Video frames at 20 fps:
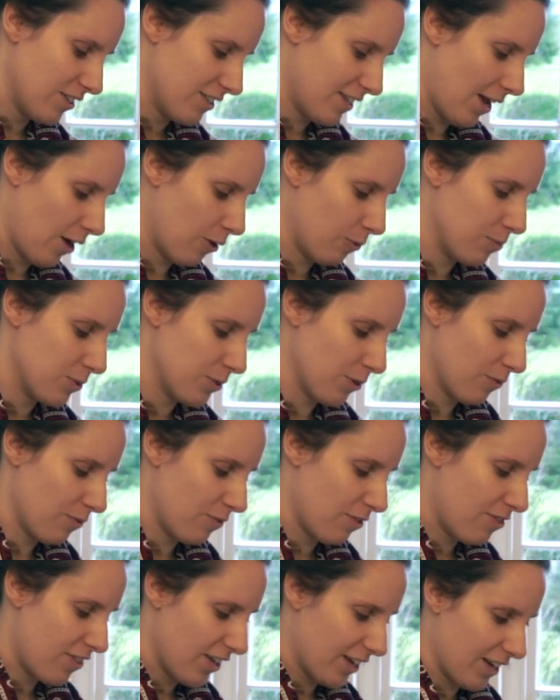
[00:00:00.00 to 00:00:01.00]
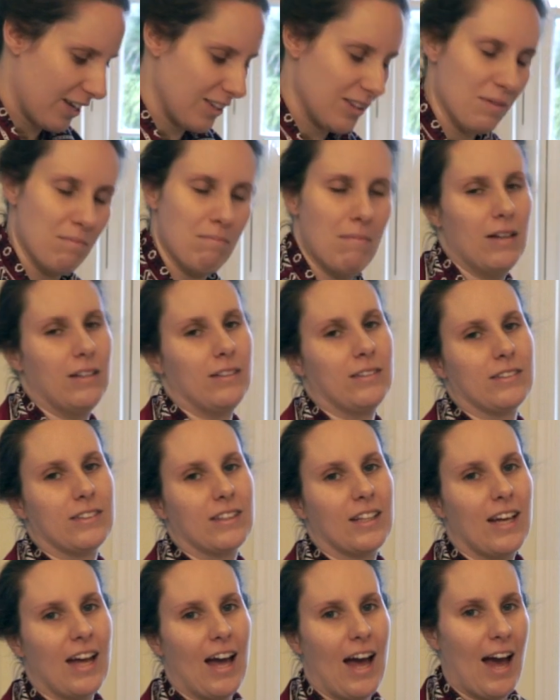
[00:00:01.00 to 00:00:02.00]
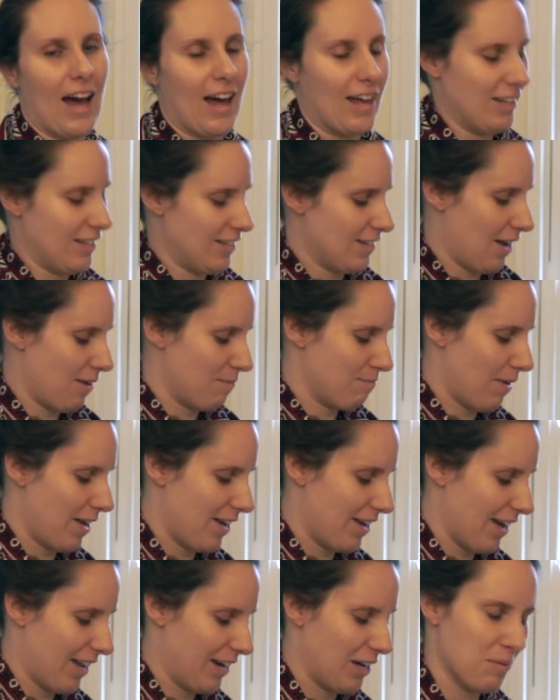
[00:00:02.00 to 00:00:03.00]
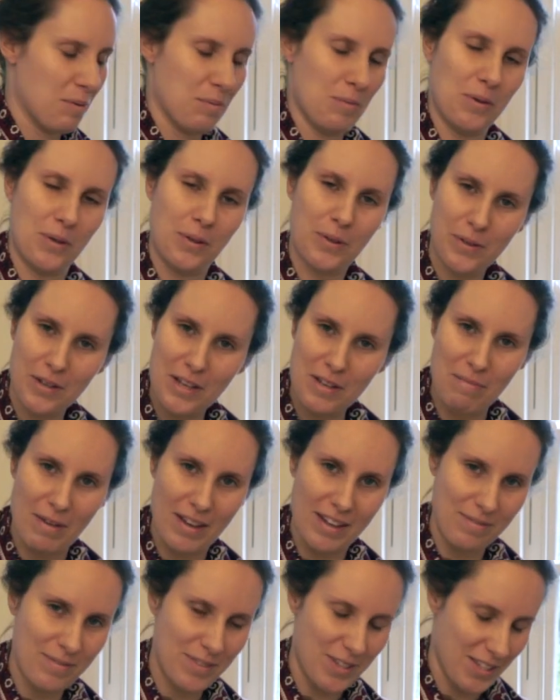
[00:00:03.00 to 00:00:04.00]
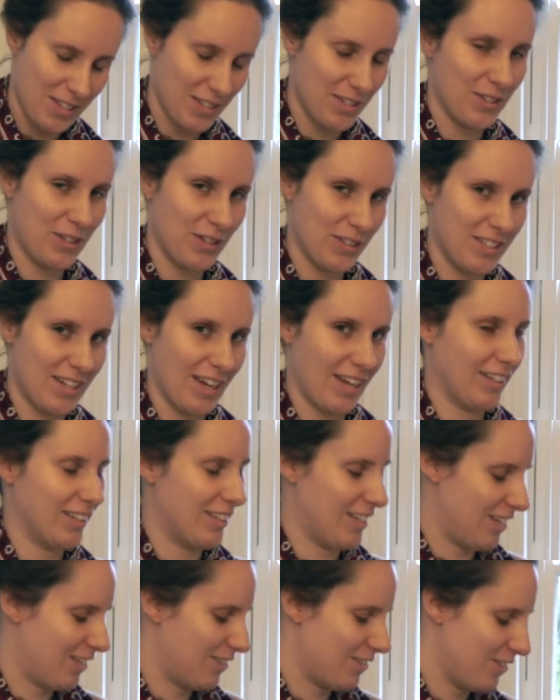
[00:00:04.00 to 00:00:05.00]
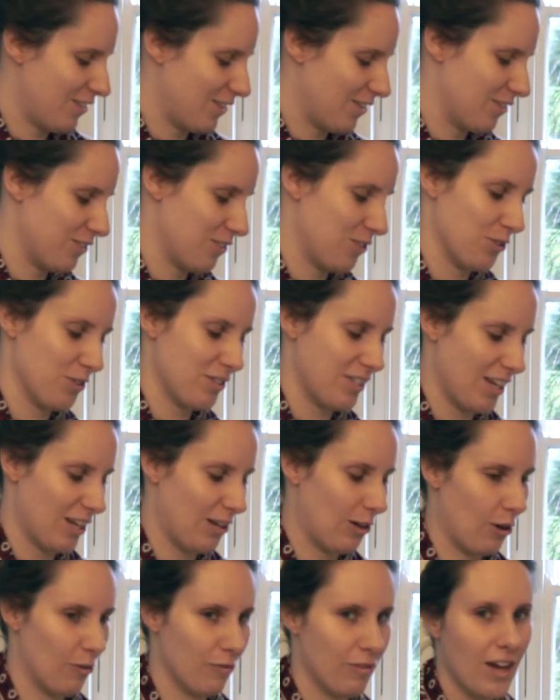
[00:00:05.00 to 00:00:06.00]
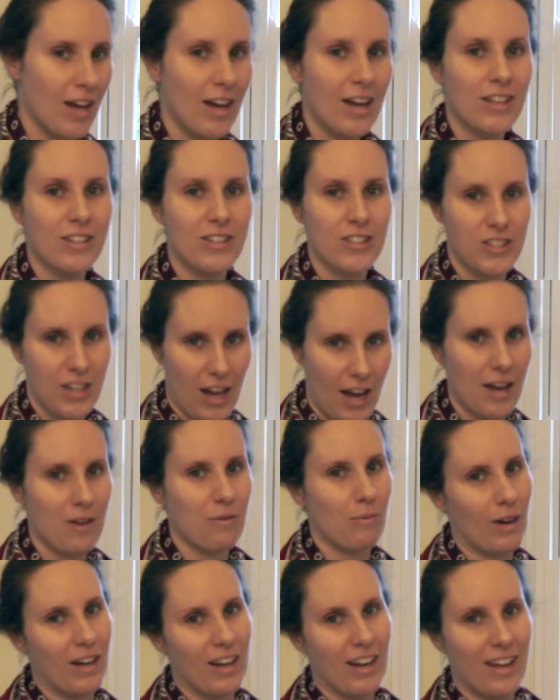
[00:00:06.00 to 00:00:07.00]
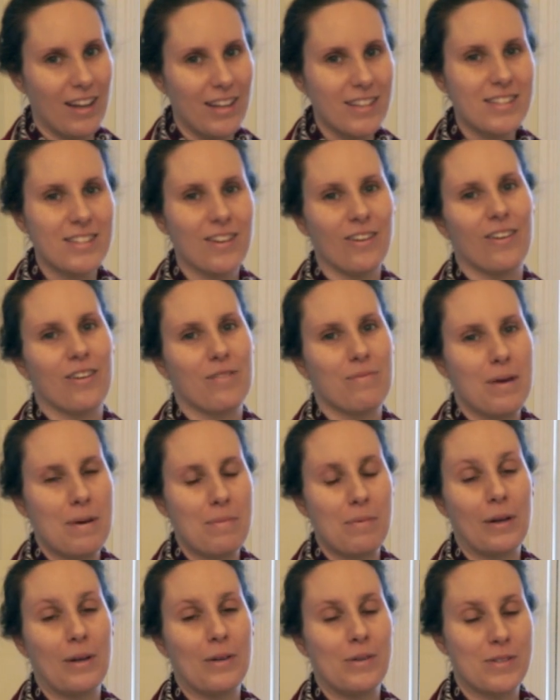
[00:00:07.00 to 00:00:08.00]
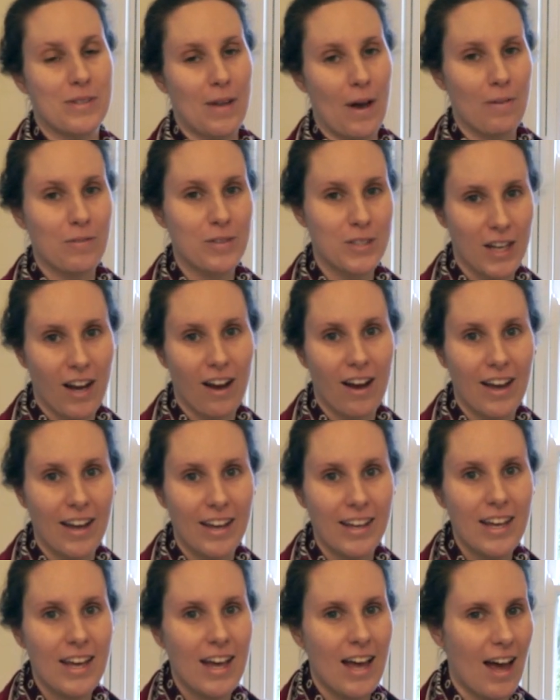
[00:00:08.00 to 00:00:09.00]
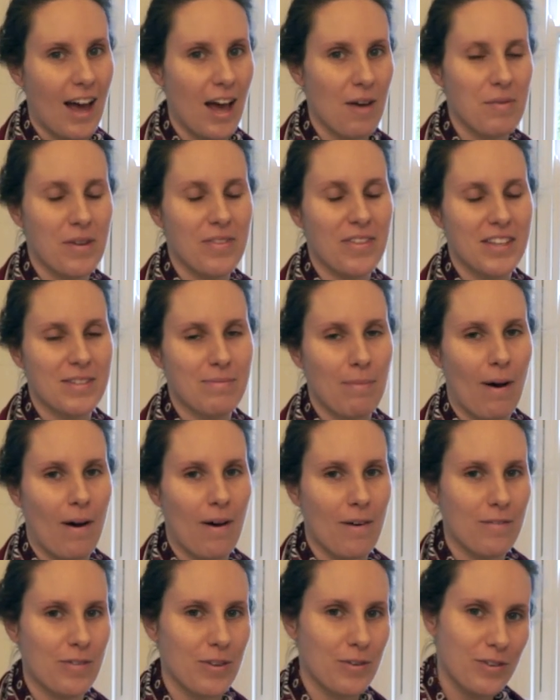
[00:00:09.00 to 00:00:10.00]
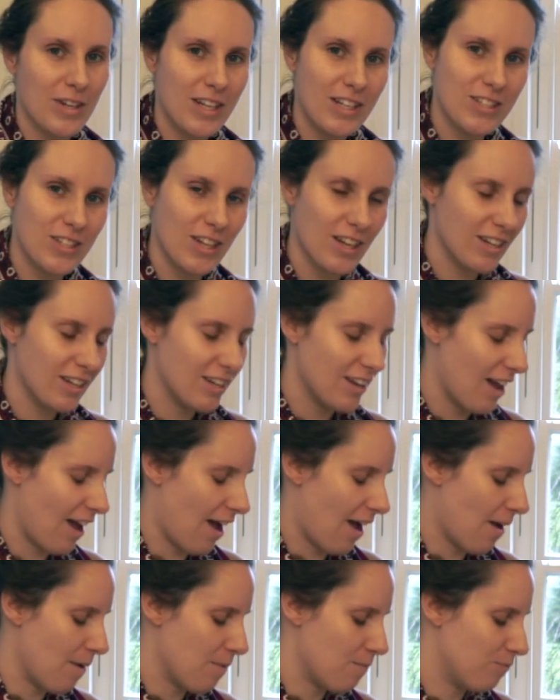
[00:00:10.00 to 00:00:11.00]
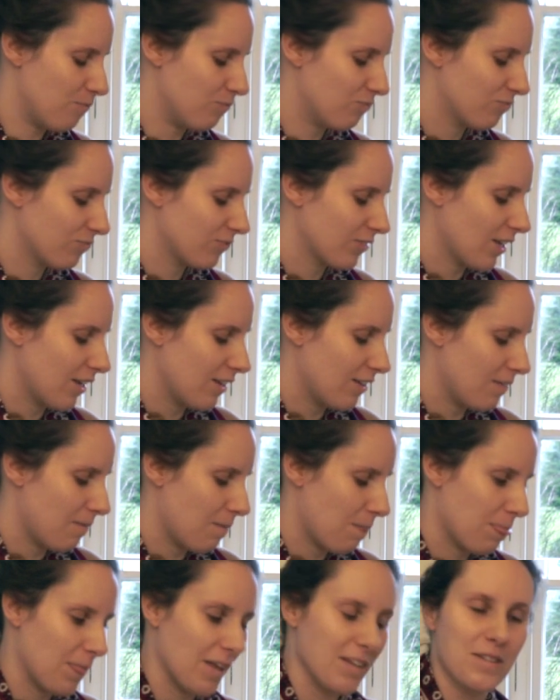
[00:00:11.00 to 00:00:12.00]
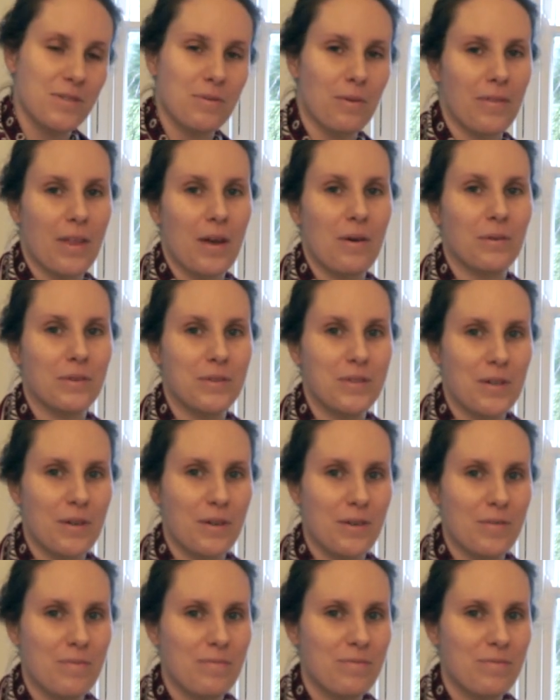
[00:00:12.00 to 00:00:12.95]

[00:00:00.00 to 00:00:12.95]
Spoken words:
help sort of thicken the milk and make it a little bit more creamy. So this is a good technique to use, and you'll see a lot of chai wallas, or people who serve chai in this part of the region. This is what they will do